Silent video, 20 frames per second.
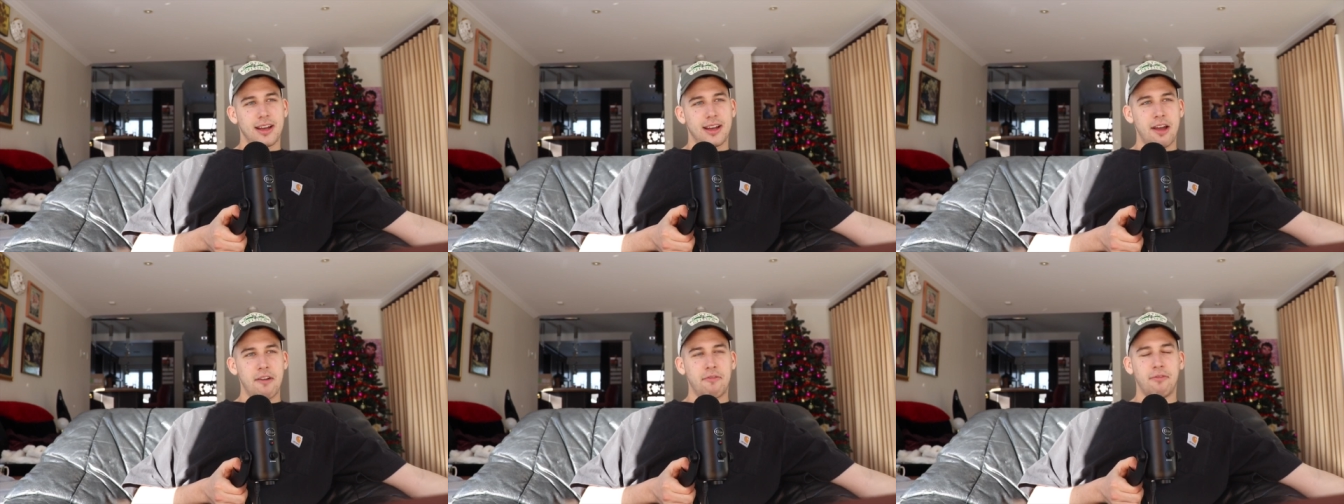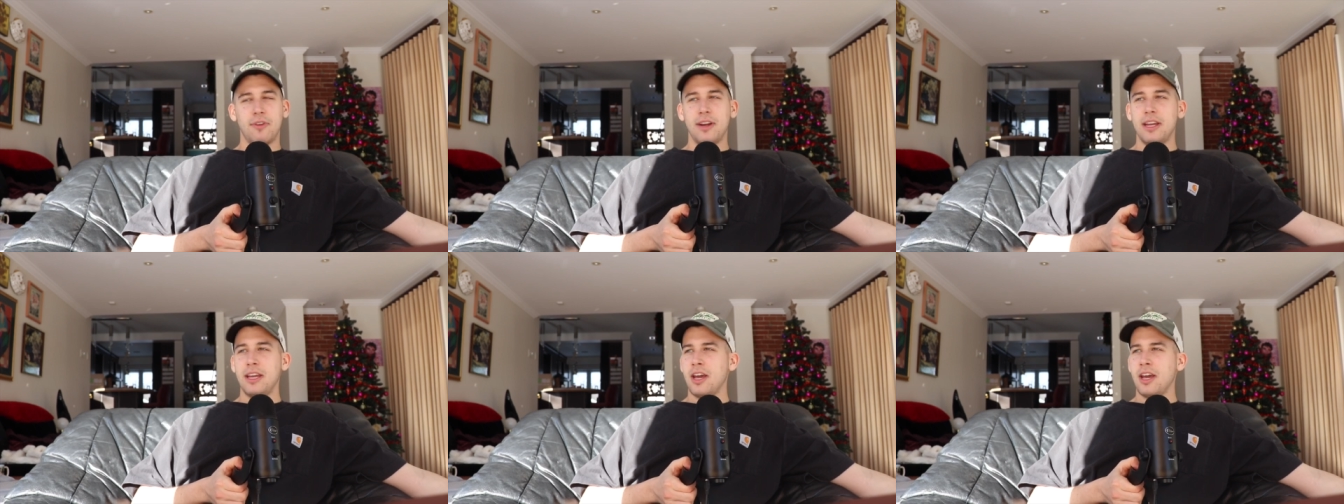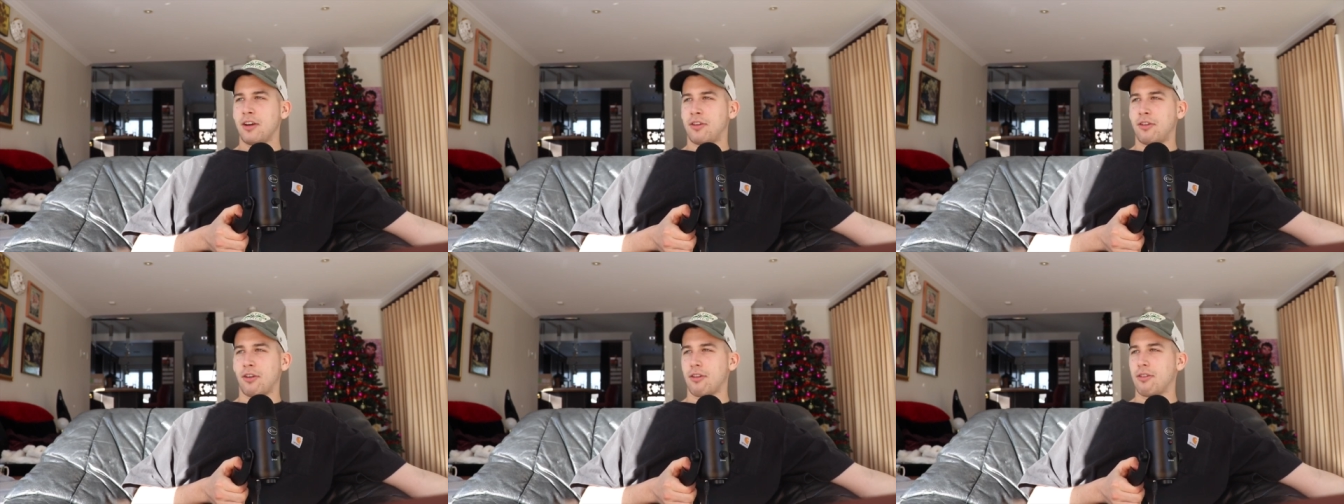
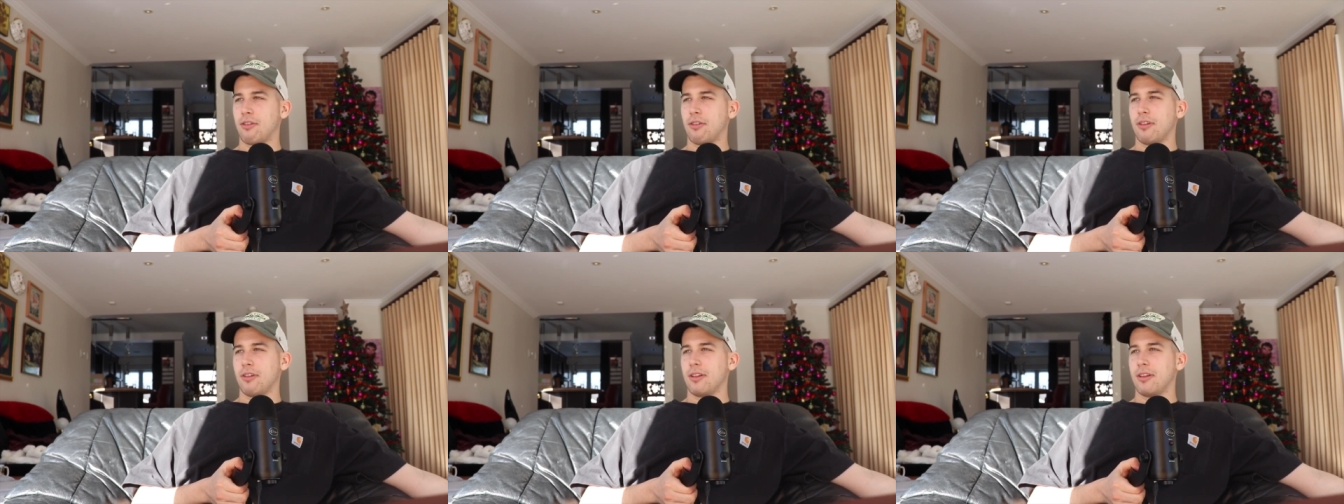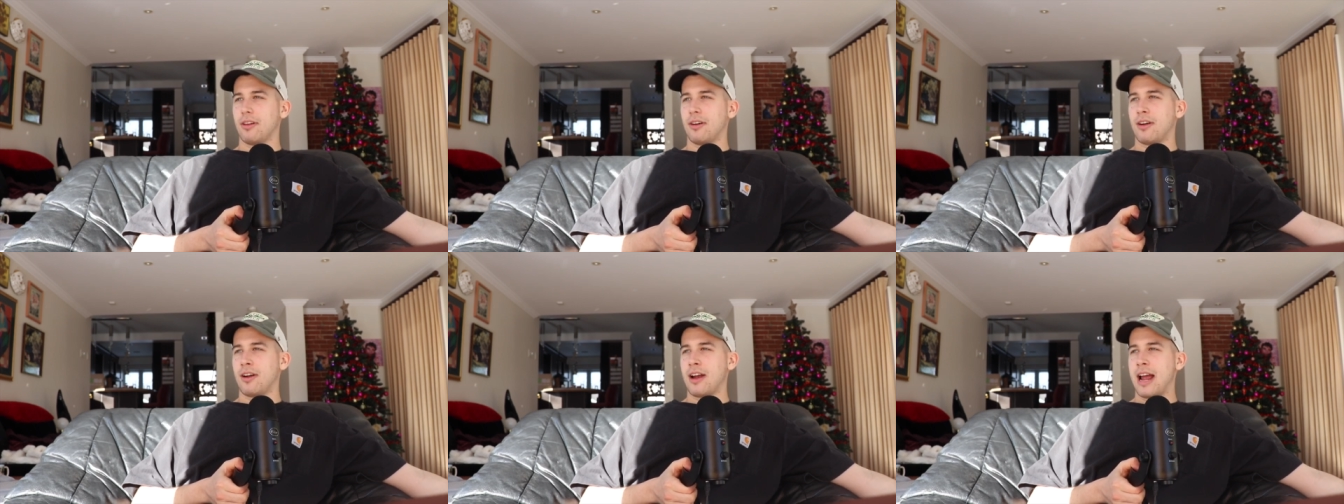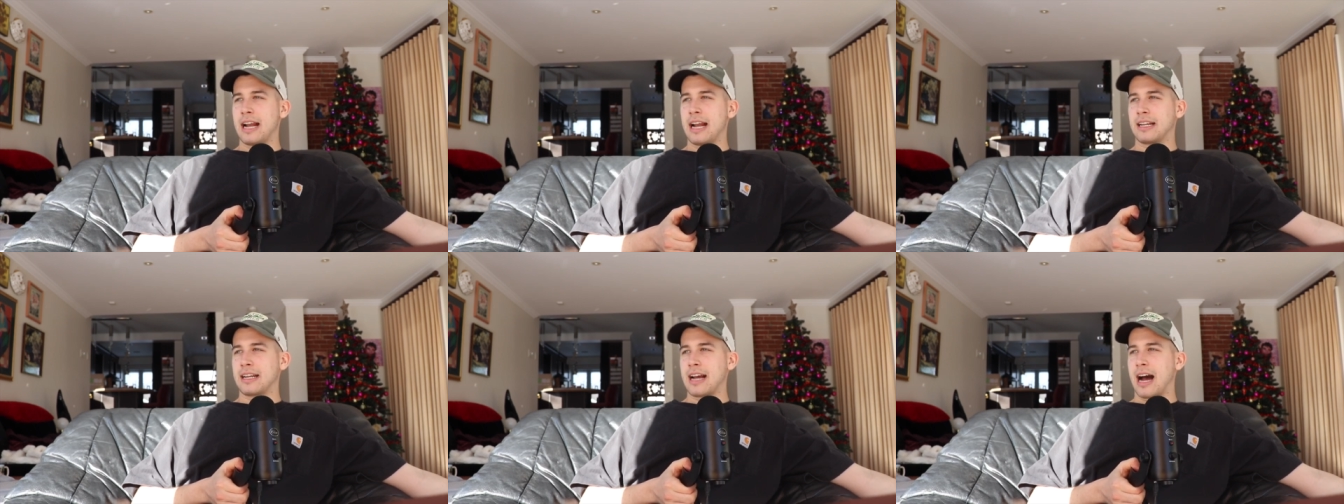every girl
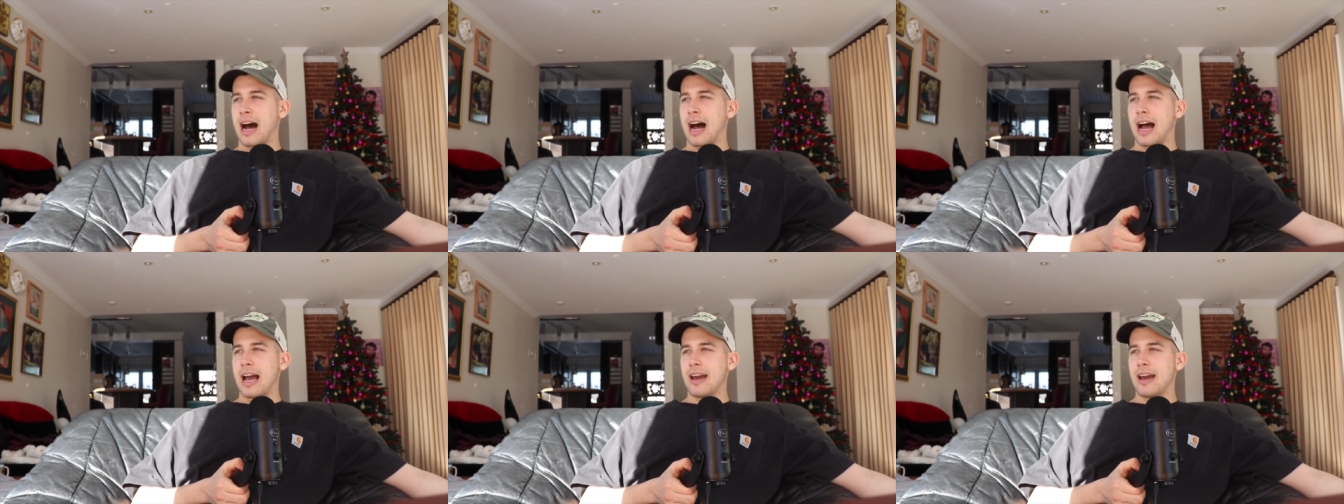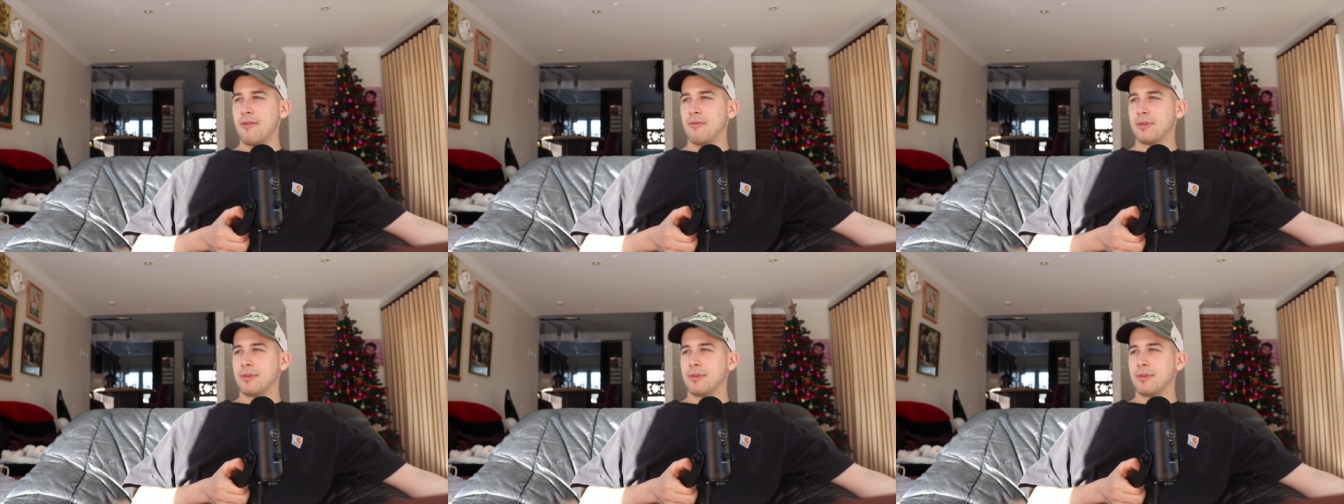and guy